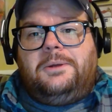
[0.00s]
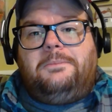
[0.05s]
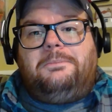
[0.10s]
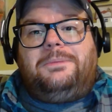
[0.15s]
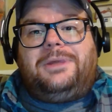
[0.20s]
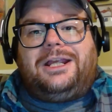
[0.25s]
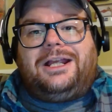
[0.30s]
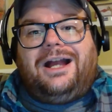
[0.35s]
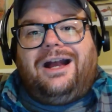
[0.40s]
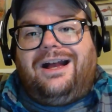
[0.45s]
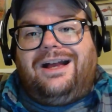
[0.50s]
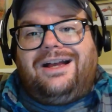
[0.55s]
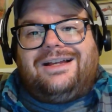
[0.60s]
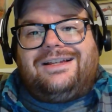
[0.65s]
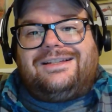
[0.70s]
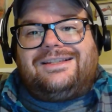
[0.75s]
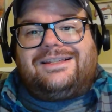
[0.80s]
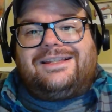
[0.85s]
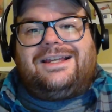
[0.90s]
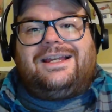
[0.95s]

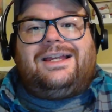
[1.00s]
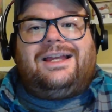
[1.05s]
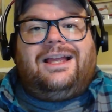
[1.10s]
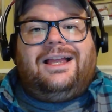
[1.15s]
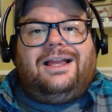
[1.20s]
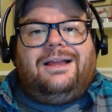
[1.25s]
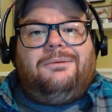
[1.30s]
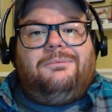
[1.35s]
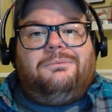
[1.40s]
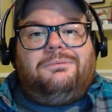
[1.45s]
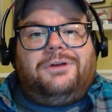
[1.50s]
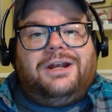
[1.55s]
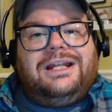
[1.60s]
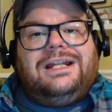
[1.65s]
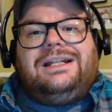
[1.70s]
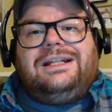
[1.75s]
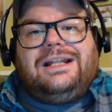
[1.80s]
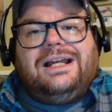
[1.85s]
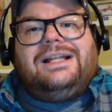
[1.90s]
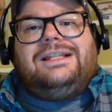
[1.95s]
because
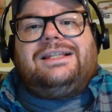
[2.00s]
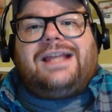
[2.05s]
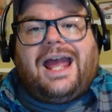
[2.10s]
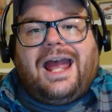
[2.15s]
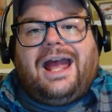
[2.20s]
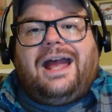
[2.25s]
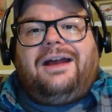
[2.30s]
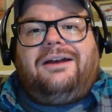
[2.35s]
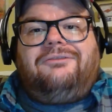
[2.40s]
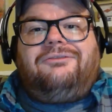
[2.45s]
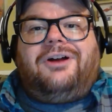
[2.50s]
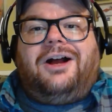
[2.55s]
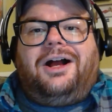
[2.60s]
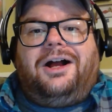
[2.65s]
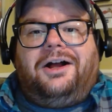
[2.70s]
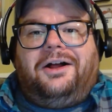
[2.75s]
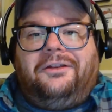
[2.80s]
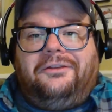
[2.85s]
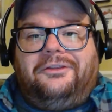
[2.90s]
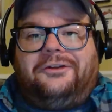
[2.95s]
Brady does have
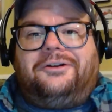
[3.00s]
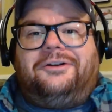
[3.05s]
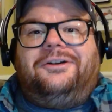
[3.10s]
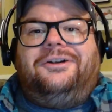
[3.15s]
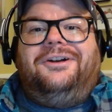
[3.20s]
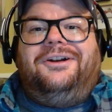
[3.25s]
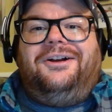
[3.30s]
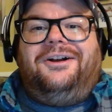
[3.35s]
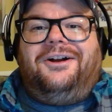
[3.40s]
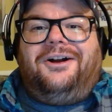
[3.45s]
other